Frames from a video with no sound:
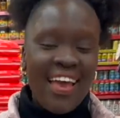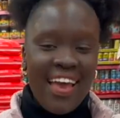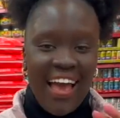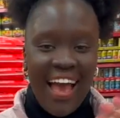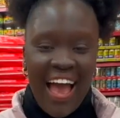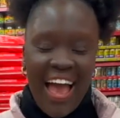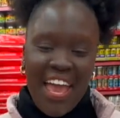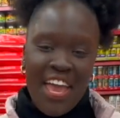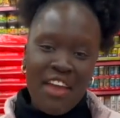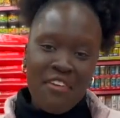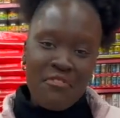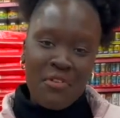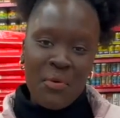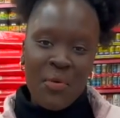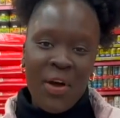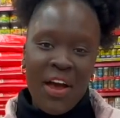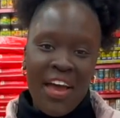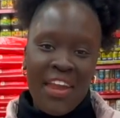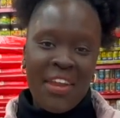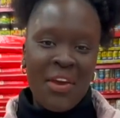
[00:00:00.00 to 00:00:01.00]
Hi
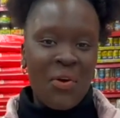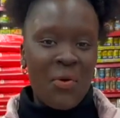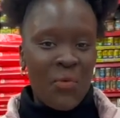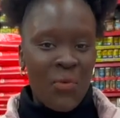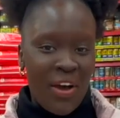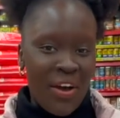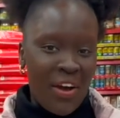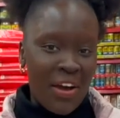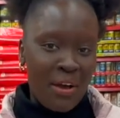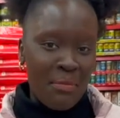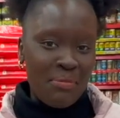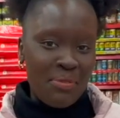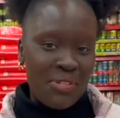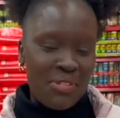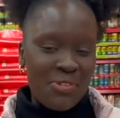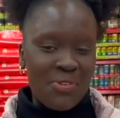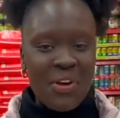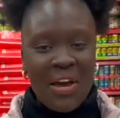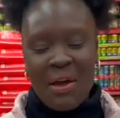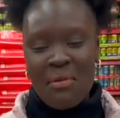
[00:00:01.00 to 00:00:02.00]
everyone, welcome
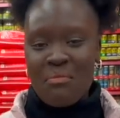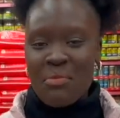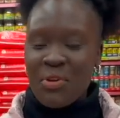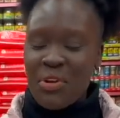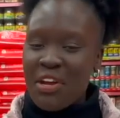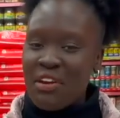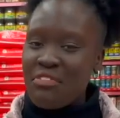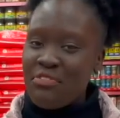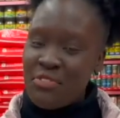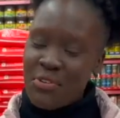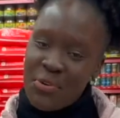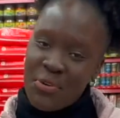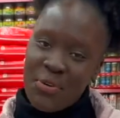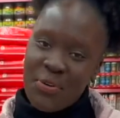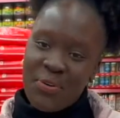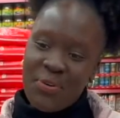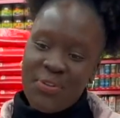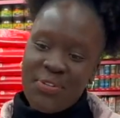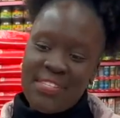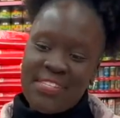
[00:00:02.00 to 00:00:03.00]
to Amuna
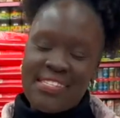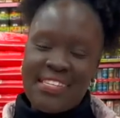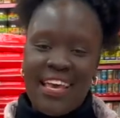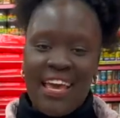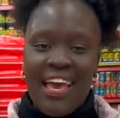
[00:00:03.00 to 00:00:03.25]
Foods.